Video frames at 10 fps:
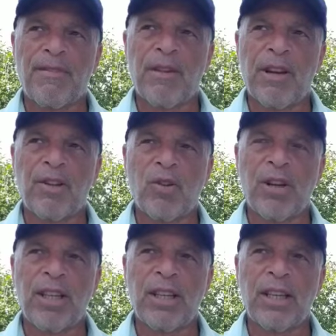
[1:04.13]
friend
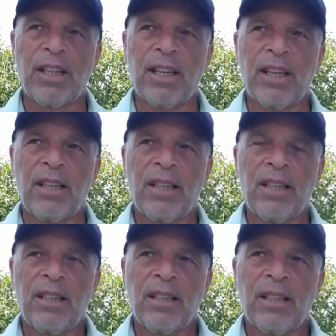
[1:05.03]
Tony Calicchia
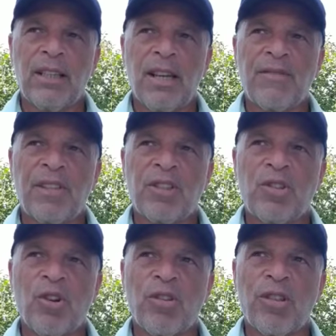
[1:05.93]
left this
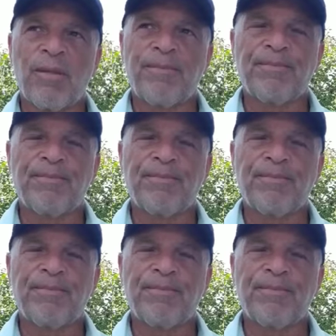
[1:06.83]
earth.